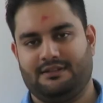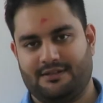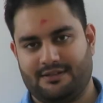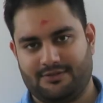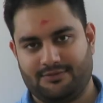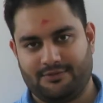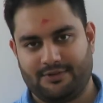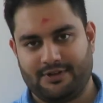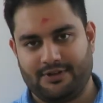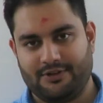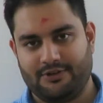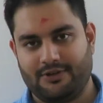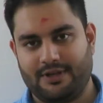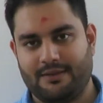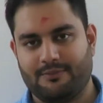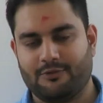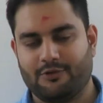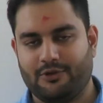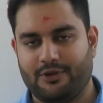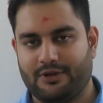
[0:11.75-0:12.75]
In this video,
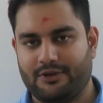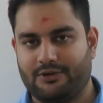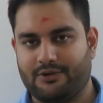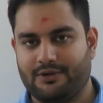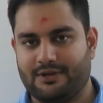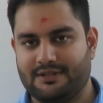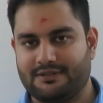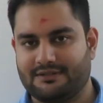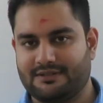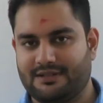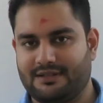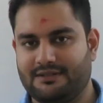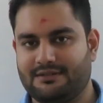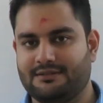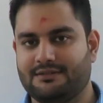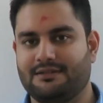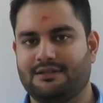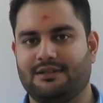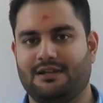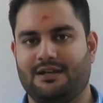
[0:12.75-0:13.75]
I am going to
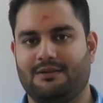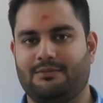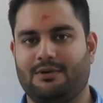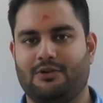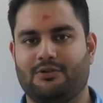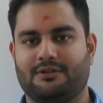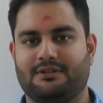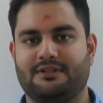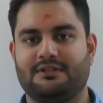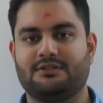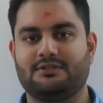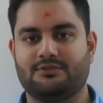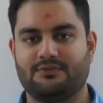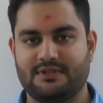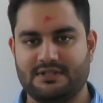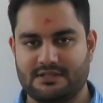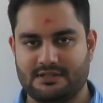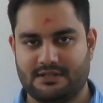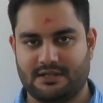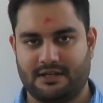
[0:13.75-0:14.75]
discuss about the
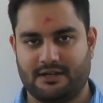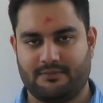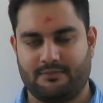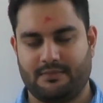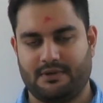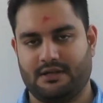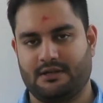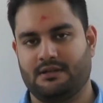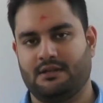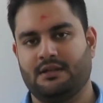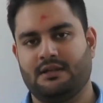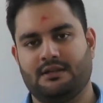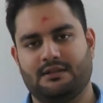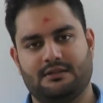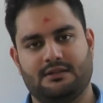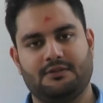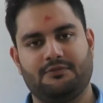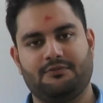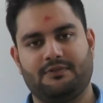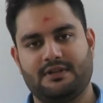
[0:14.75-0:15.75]
switch statement.
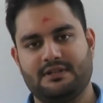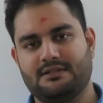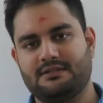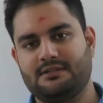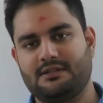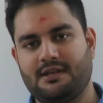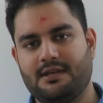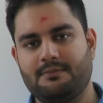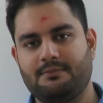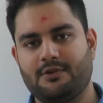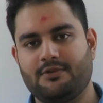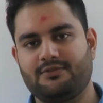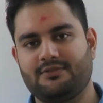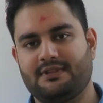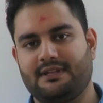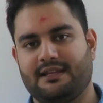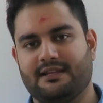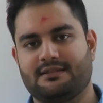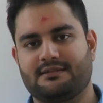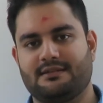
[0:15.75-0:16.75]
The first type of
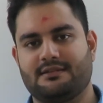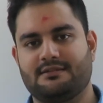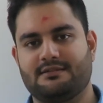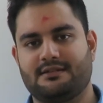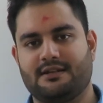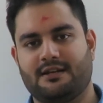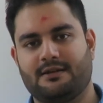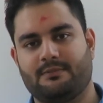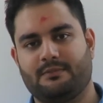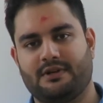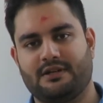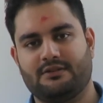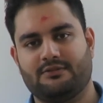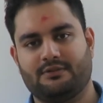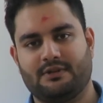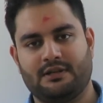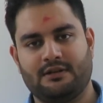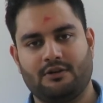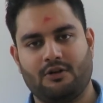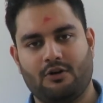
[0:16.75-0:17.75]
selection
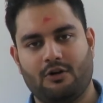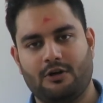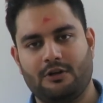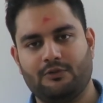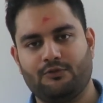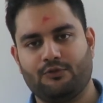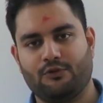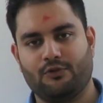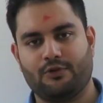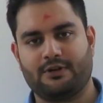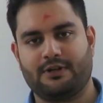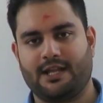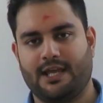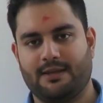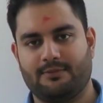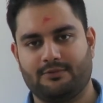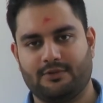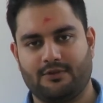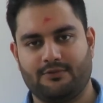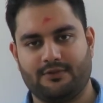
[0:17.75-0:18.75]
statements were all four
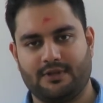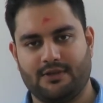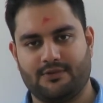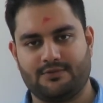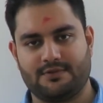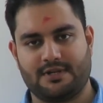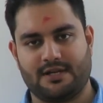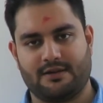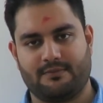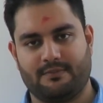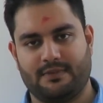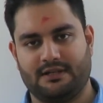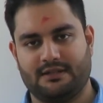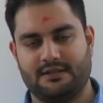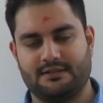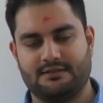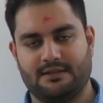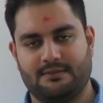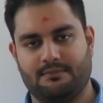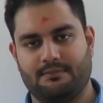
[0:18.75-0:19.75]
types of if
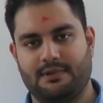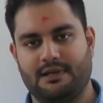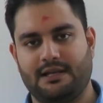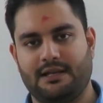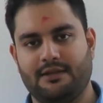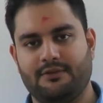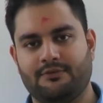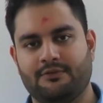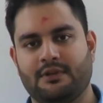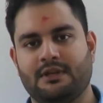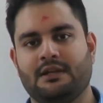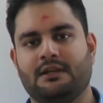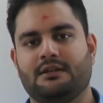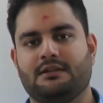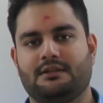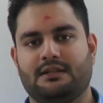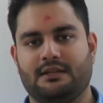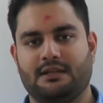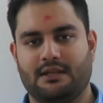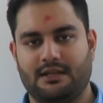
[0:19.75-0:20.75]
statement: the simple if,
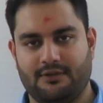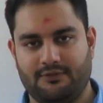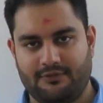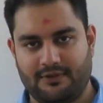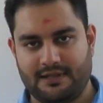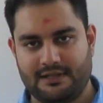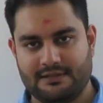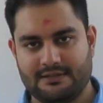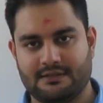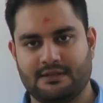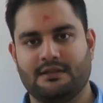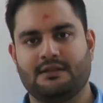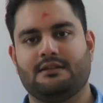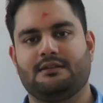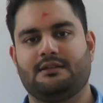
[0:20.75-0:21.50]
the if else,